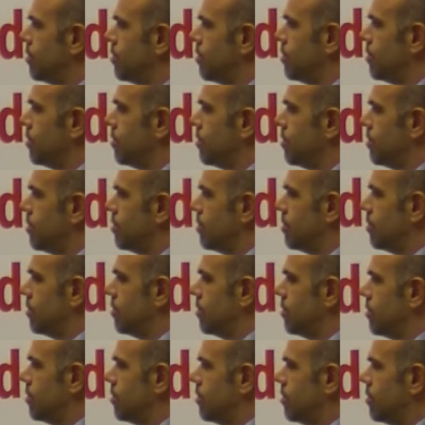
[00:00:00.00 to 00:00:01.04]

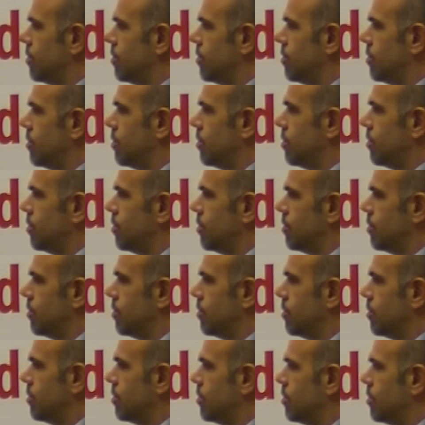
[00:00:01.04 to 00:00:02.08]

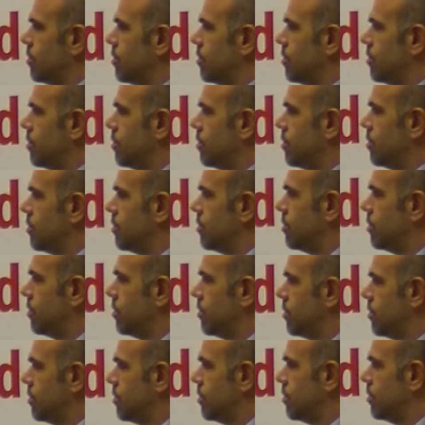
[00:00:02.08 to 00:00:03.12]

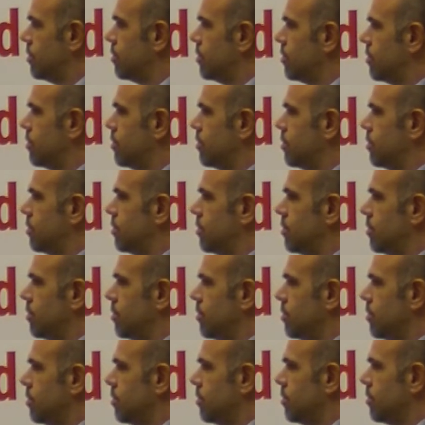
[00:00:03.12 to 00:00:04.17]

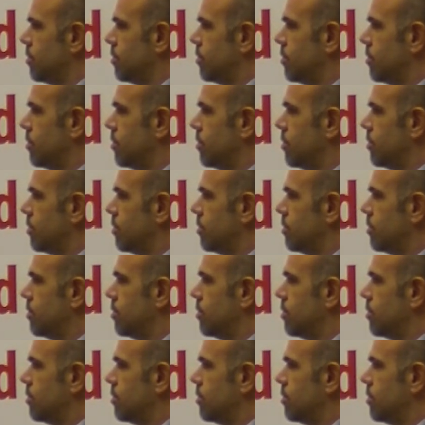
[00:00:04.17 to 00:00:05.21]

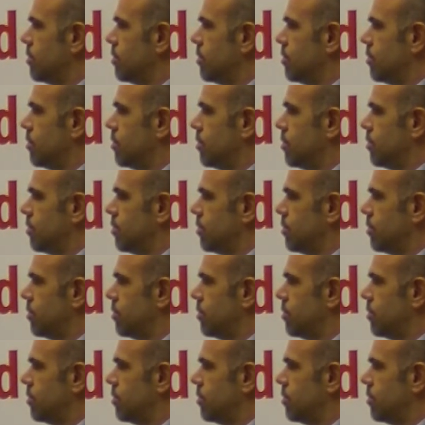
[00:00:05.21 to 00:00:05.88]
The person shown says nothing.